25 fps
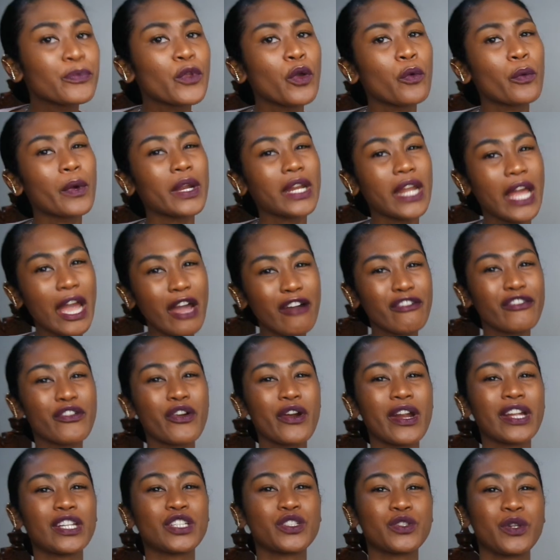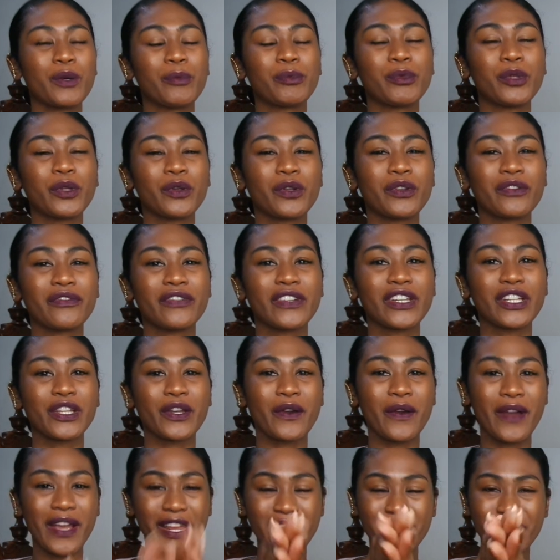whenever I do upload a video
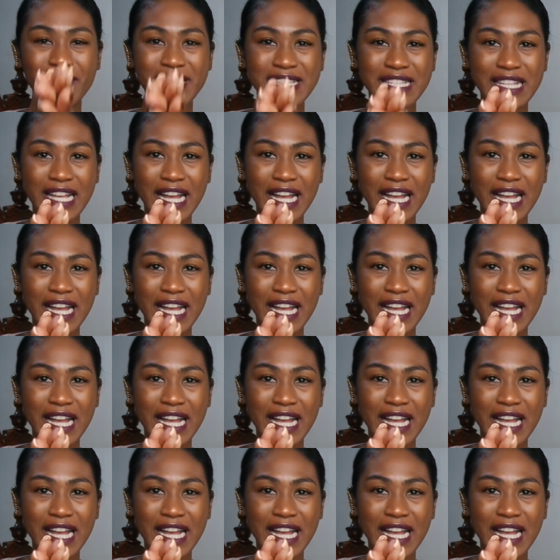anyways